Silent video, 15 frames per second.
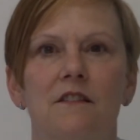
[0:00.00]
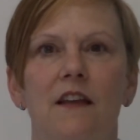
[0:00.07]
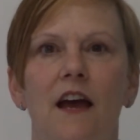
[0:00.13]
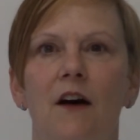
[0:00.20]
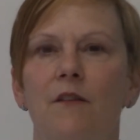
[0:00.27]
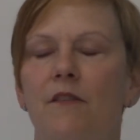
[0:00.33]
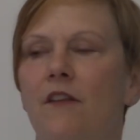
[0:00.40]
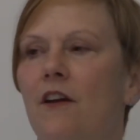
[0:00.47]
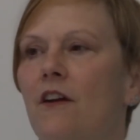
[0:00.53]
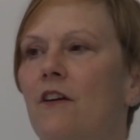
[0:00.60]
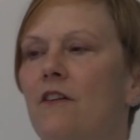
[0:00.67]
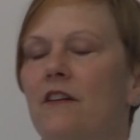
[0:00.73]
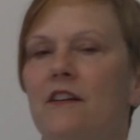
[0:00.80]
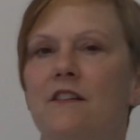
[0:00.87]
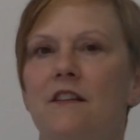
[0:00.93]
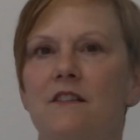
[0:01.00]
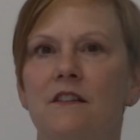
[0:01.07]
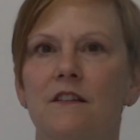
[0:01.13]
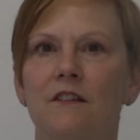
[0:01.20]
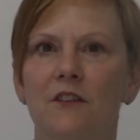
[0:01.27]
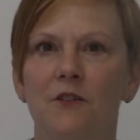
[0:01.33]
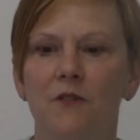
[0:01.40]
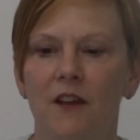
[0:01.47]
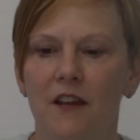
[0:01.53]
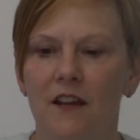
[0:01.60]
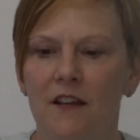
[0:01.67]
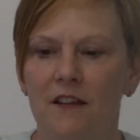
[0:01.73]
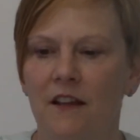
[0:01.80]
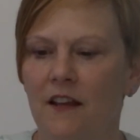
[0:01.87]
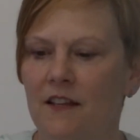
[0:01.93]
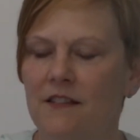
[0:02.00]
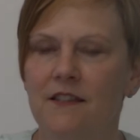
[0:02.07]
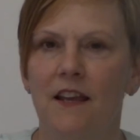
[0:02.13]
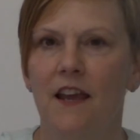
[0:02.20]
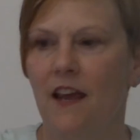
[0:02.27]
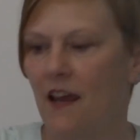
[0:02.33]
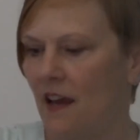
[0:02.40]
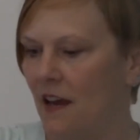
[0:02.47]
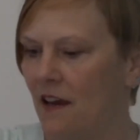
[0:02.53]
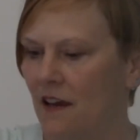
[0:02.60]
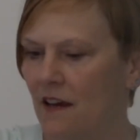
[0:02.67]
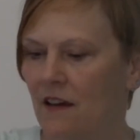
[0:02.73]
out there and you can't like say,